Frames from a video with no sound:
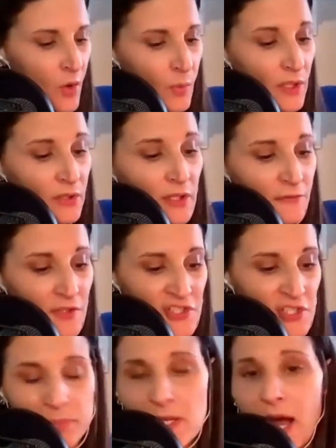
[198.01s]
We look for
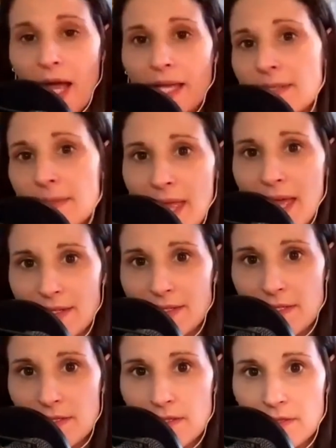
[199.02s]
supply and demand.